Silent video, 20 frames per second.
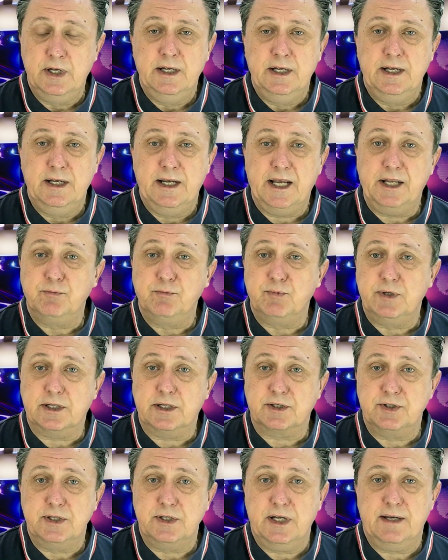and we
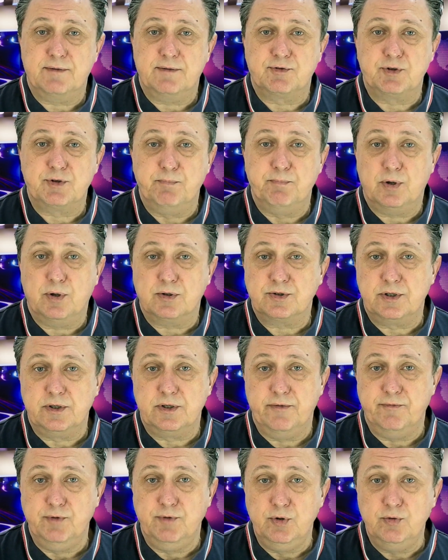actually have some
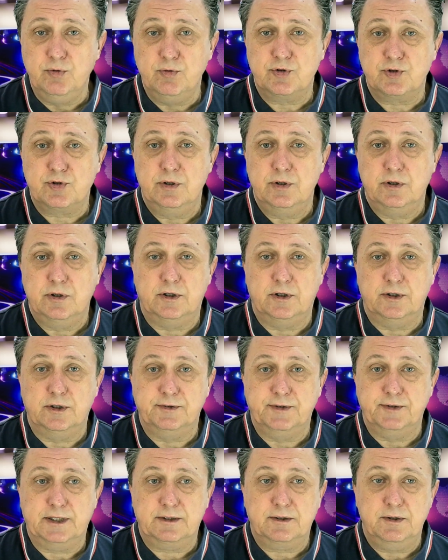positive news on
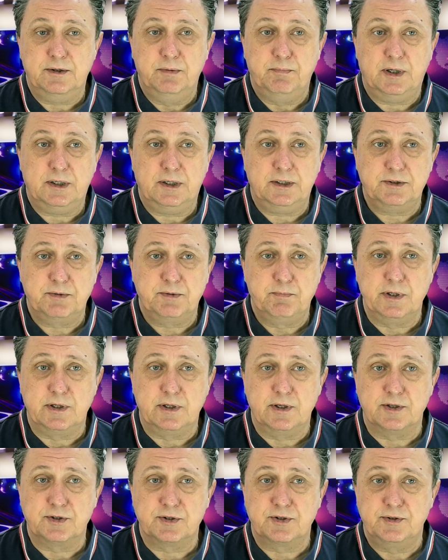that part,
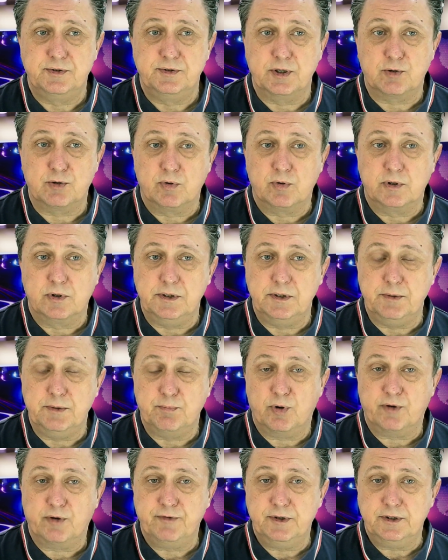because the quarterly
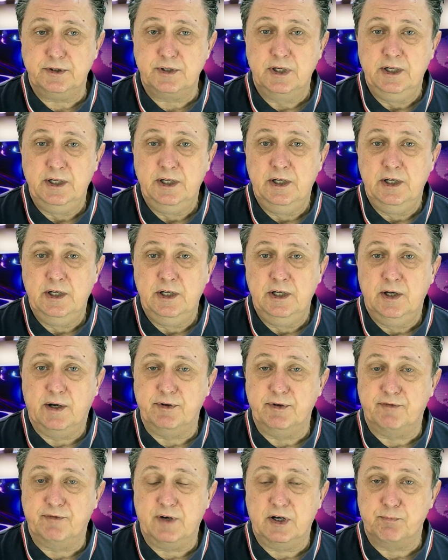profit of the
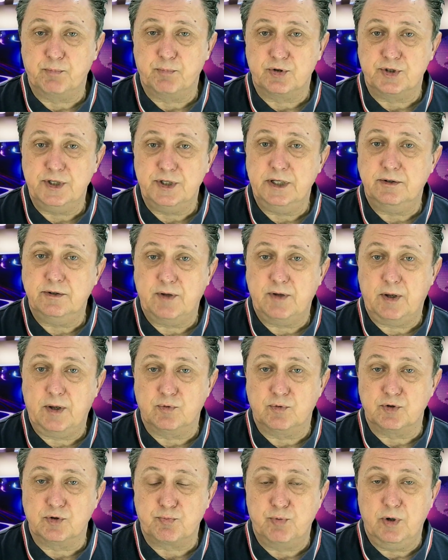5% that
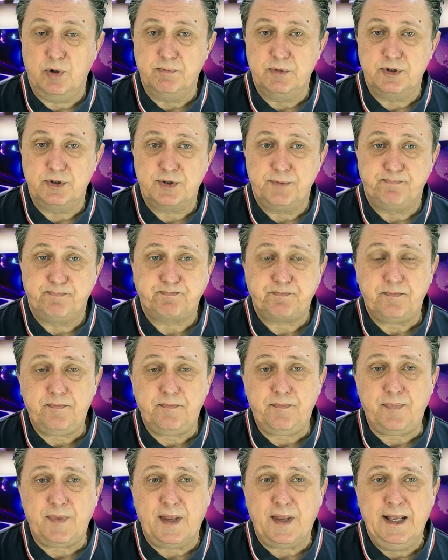was promised
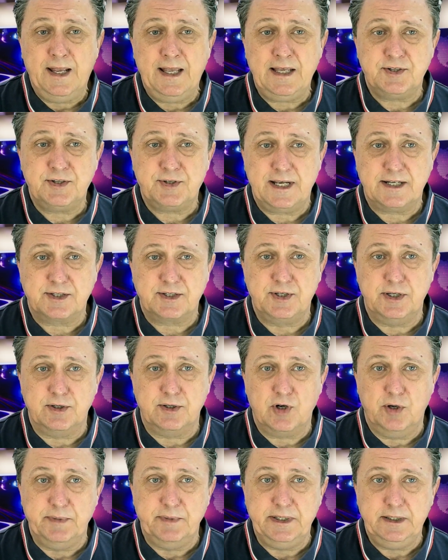has actually
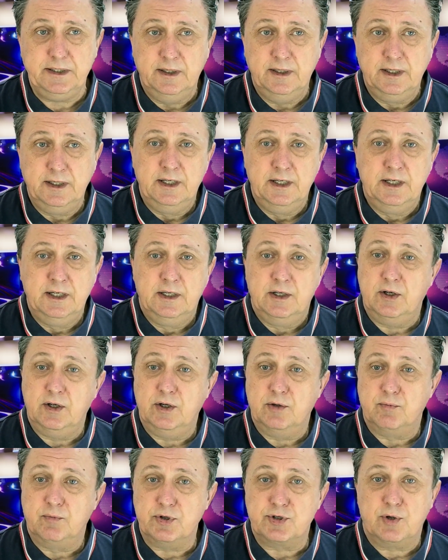come in.
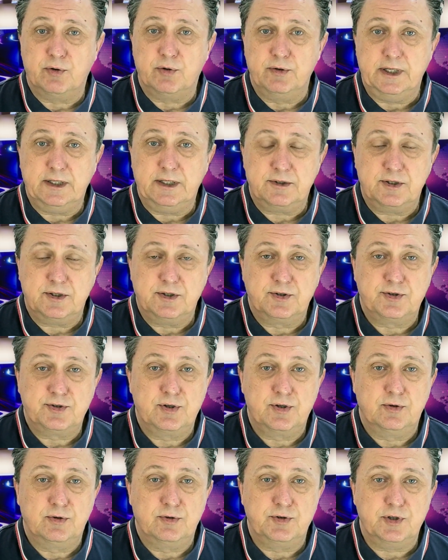We saw that,
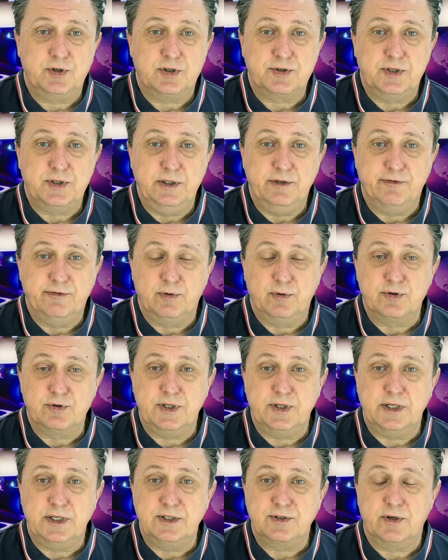so just in the first
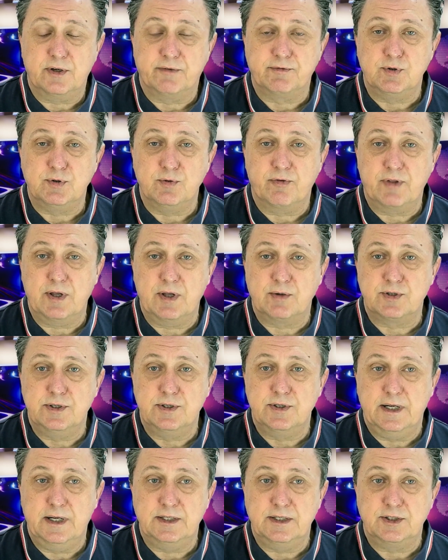days of
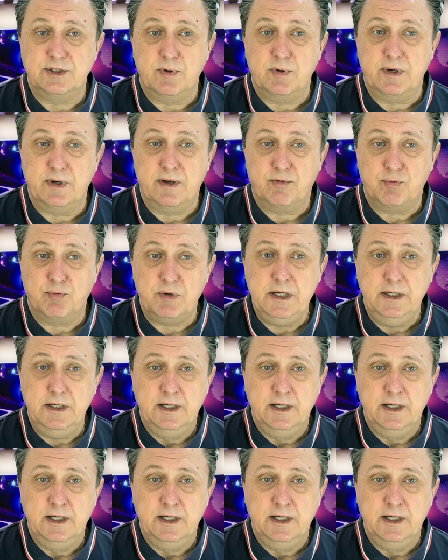2023.